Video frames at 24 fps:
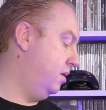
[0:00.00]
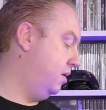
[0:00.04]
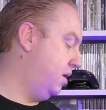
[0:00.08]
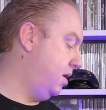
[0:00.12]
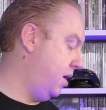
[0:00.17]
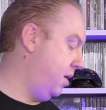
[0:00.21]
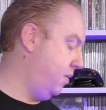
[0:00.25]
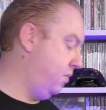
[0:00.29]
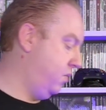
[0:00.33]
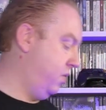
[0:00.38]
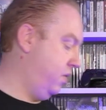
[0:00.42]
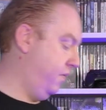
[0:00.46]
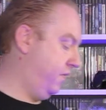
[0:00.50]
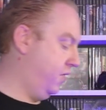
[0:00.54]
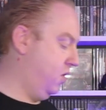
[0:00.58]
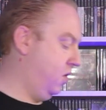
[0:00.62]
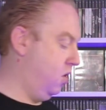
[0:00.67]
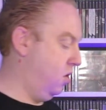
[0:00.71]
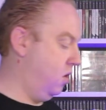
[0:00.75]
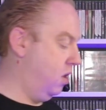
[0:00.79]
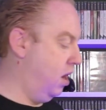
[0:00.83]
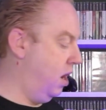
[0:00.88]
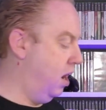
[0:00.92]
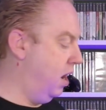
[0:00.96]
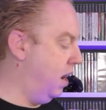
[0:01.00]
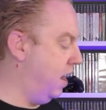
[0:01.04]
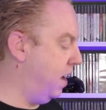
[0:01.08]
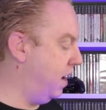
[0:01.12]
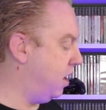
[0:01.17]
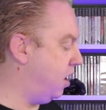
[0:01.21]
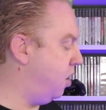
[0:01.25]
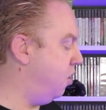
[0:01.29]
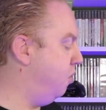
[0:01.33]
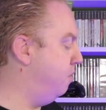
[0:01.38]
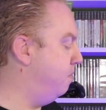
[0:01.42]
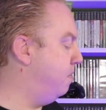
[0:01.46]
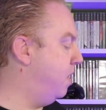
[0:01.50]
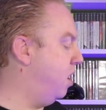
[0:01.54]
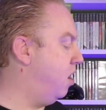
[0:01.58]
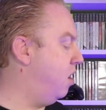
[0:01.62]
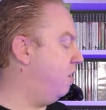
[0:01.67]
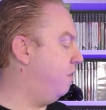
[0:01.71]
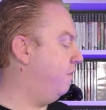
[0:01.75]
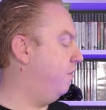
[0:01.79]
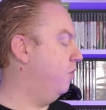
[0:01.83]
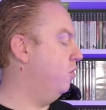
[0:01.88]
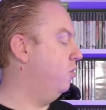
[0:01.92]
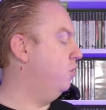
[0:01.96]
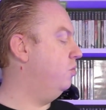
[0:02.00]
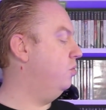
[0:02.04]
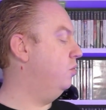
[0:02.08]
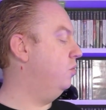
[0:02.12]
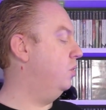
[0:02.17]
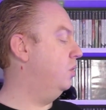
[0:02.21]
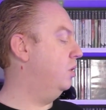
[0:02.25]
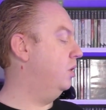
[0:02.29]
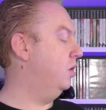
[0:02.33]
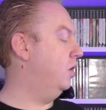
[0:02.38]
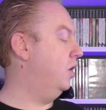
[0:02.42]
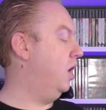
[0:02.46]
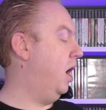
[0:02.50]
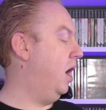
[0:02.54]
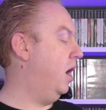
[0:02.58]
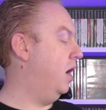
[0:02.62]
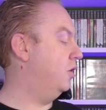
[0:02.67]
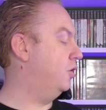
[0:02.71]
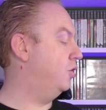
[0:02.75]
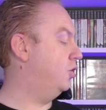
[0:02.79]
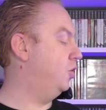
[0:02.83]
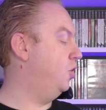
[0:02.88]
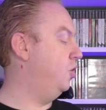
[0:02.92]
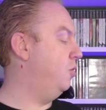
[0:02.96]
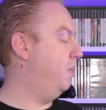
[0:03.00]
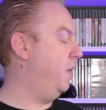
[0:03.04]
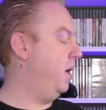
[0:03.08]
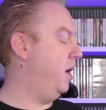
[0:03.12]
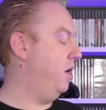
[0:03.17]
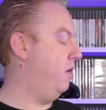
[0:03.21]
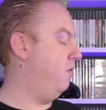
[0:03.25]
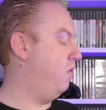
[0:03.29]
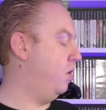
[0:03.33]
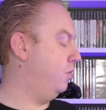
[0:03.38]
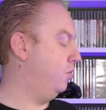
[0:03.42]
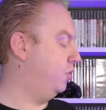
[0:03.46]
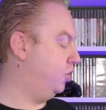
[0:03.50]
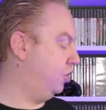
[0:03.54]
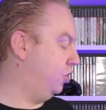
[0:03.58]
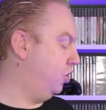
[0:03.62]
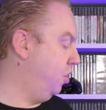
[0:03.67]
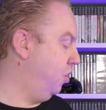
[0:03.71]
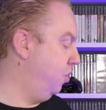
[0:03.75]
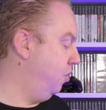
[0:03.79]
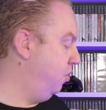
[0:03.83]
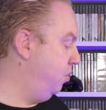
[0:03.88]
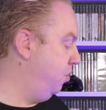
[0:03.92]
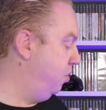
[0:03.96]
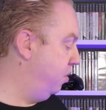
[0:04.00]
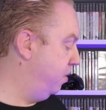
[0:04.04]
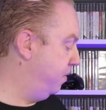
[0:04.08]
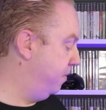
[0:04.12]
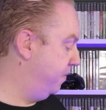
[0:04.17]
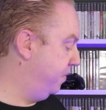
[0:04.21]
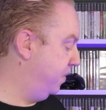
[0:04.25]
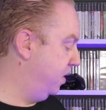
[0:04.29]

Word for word: Then we've got Lego Marvel uh, Superheroes 2.